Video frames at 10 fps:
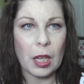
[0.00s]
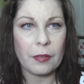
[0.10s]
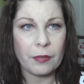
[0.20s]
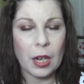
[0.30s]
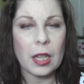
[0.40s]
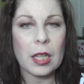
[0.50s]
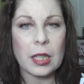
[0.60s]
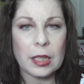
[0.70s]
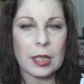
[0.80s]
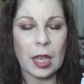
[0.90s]
I
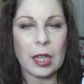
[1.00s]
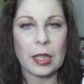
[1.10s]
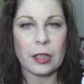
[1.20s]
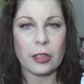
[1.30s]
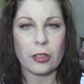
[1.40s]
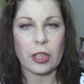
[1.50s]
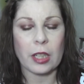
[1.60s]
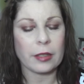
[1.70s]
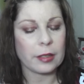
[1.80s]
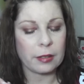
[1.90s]
finally decided to
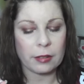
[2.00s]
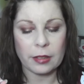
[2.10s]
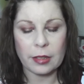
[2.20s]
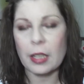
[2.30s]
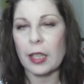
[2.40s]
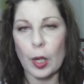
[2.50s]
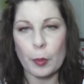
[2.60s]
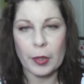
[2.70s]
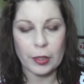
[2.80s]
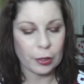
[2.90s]
just suck it
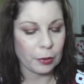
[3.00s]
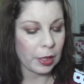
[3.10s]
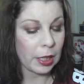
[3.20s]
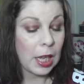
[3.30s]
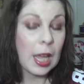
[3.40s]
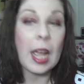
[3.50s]
up and do it.